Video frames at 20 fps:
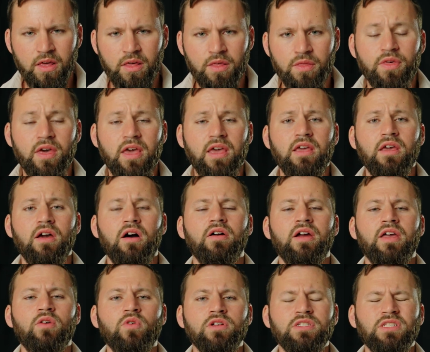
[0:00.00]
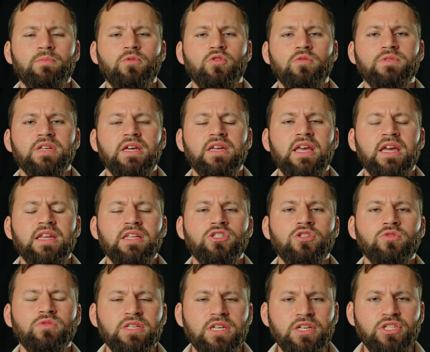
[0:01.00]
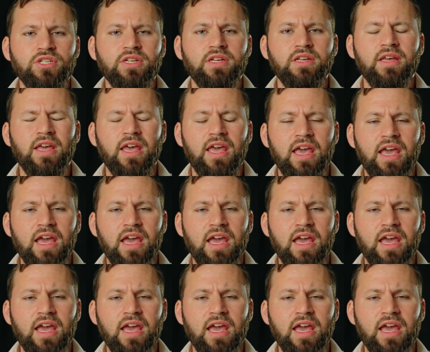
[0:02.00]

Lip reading: They are a WhatsApp group dedicated to teaching